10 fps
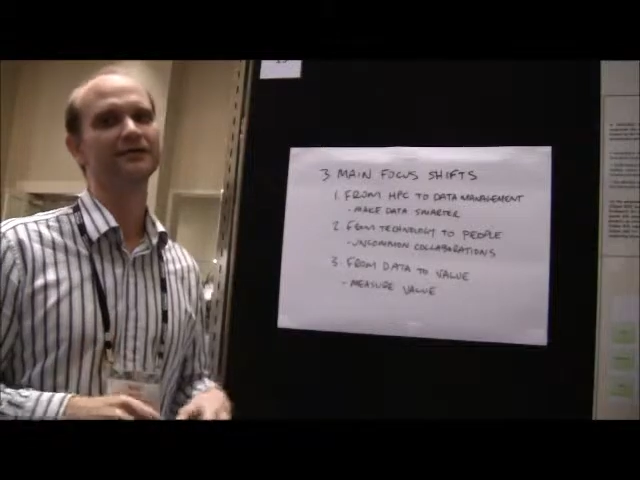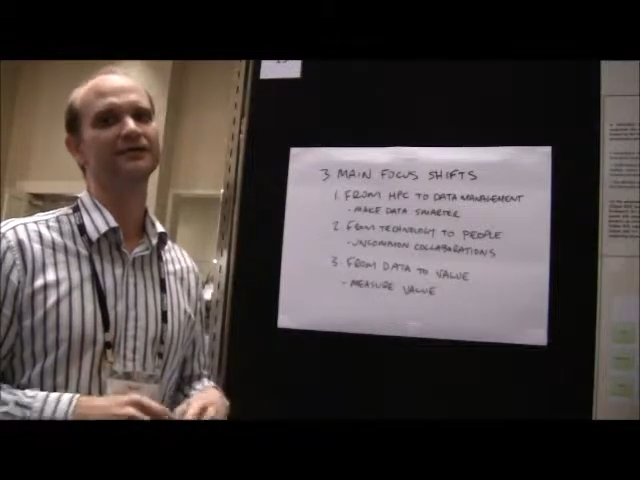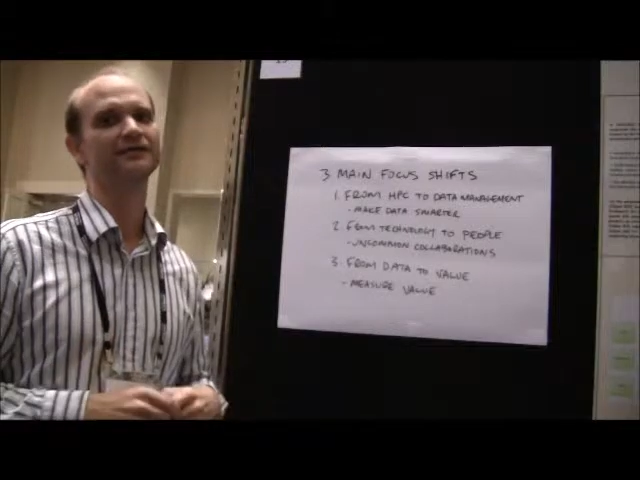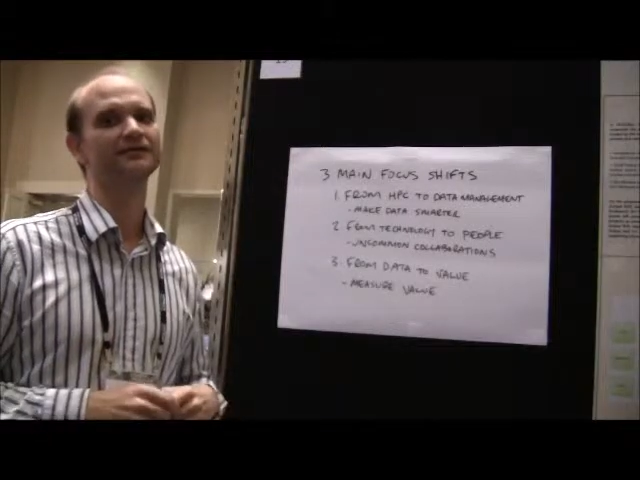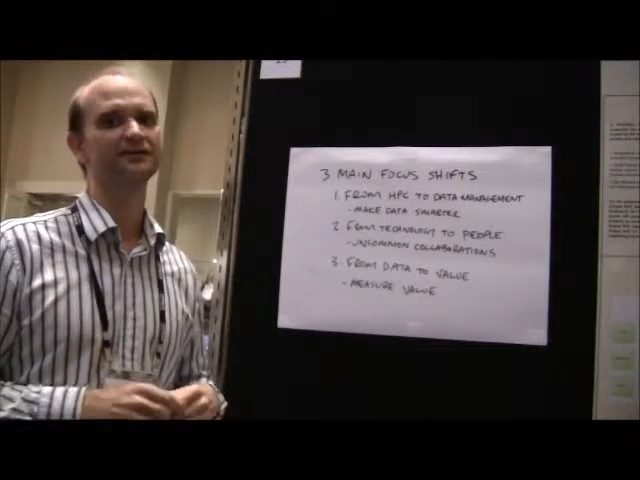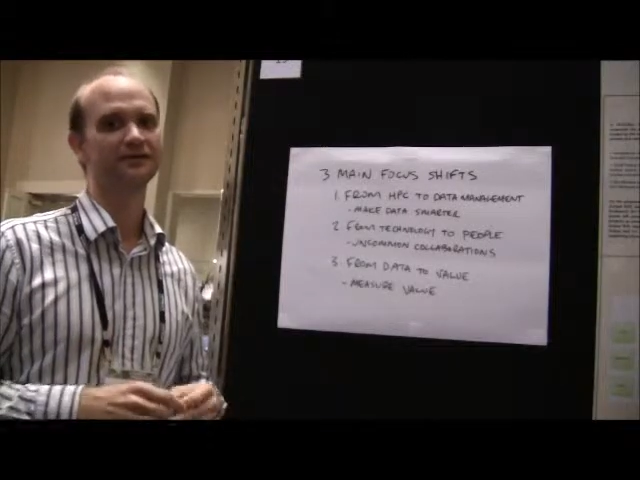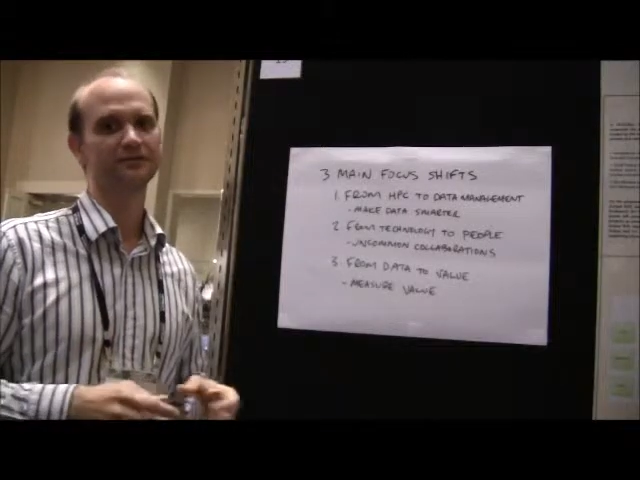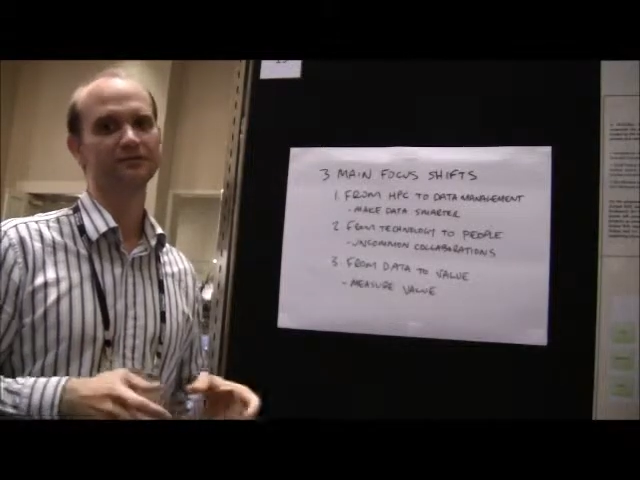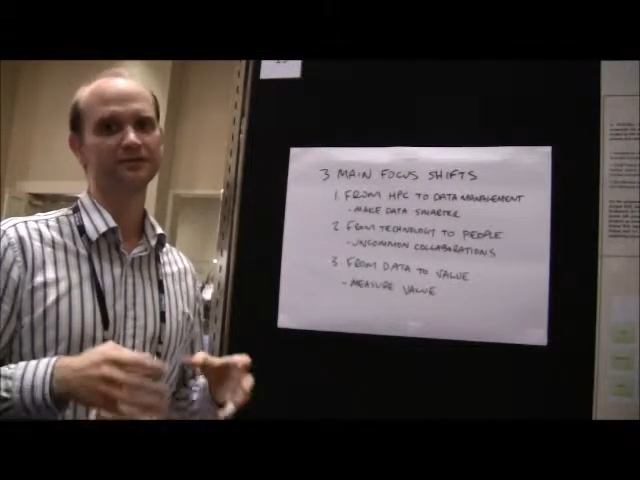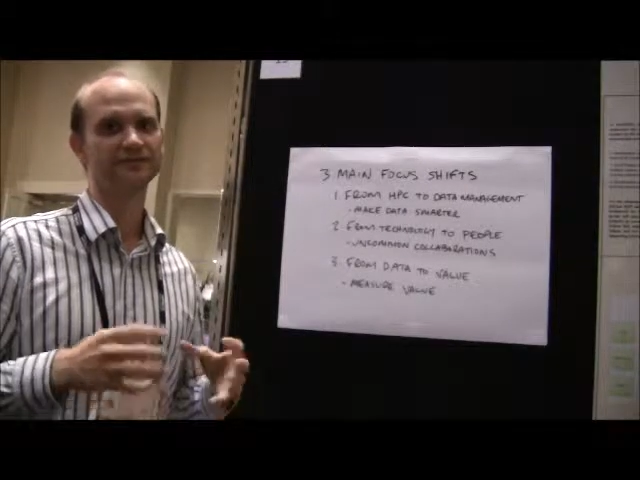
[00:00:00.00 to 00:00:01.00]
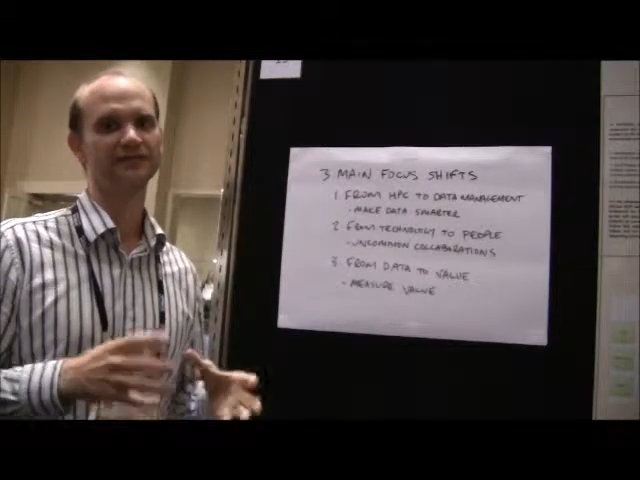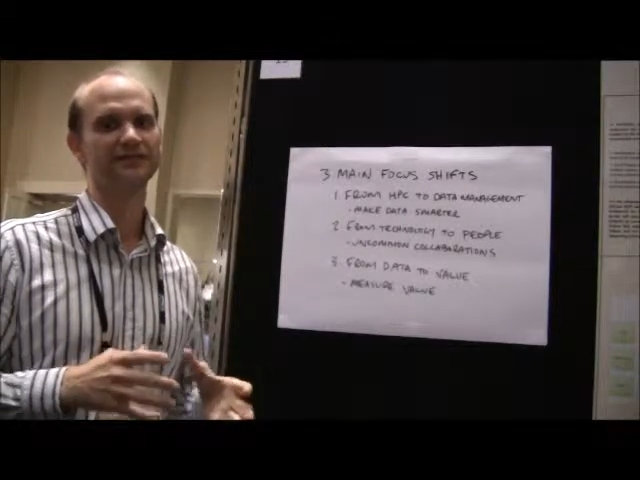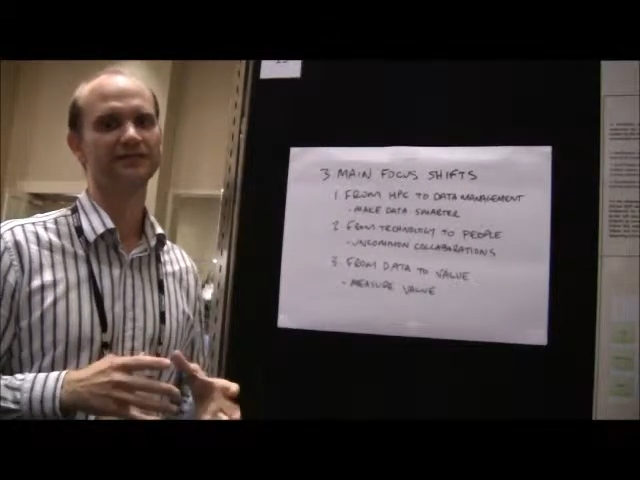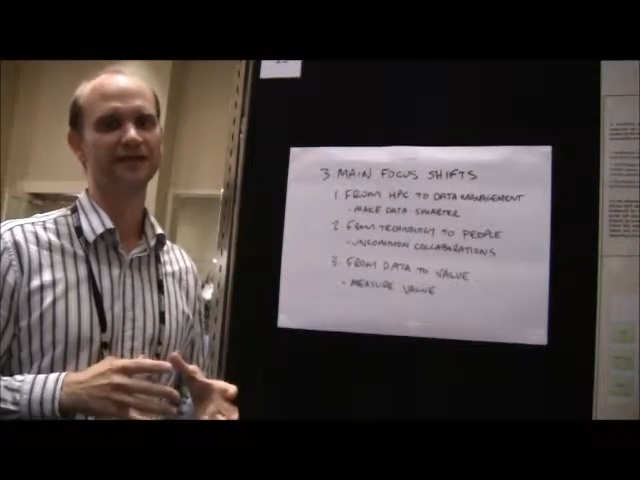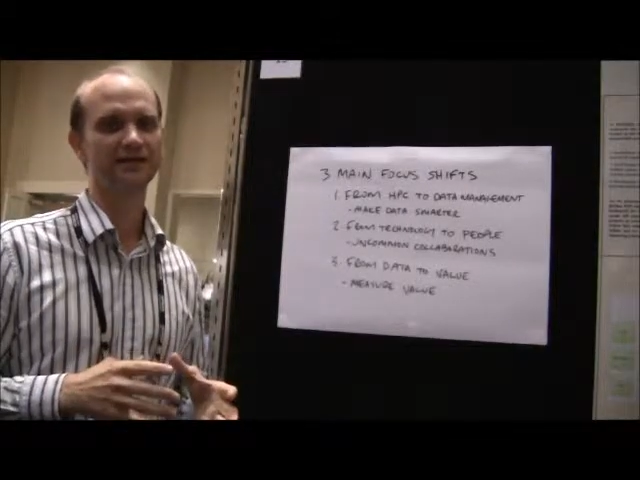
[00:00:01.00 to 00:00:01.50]
And
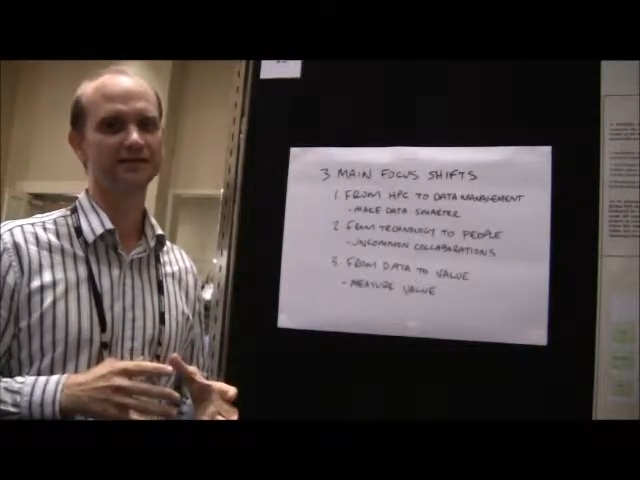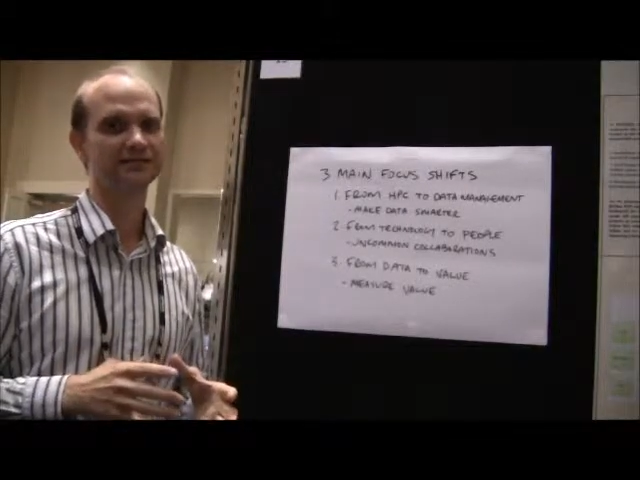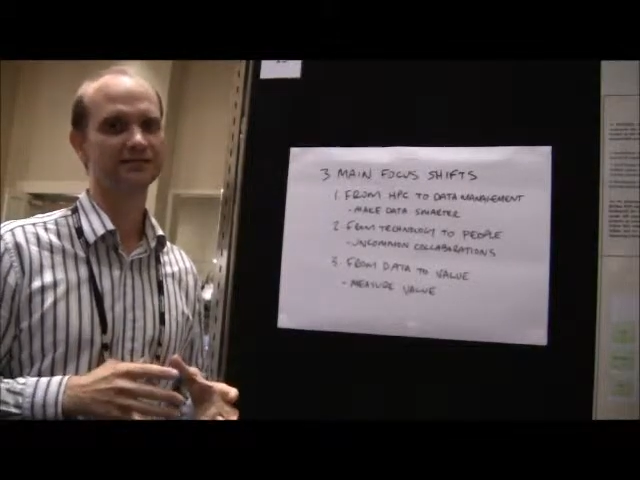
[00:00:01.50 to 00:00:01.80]
obviously the data